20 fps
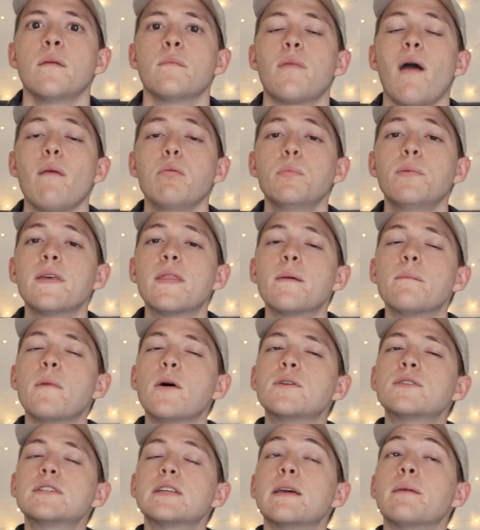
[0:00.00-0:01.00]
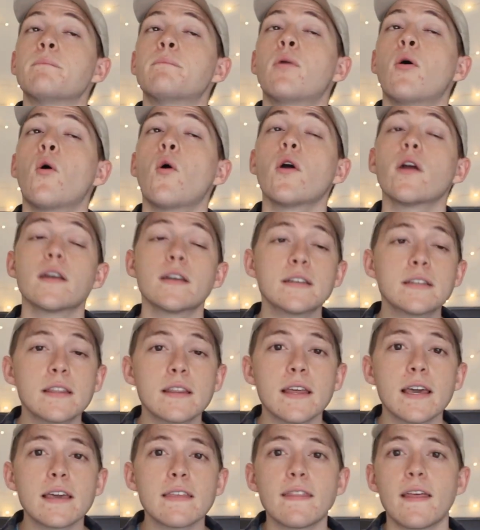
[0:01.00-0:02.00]
Probably the most important
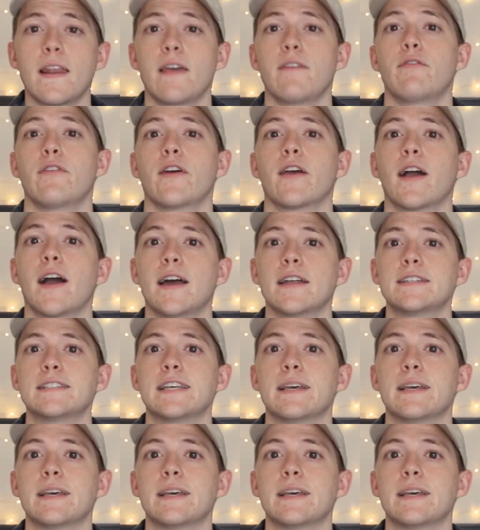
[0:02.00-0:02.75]
thing that I forgot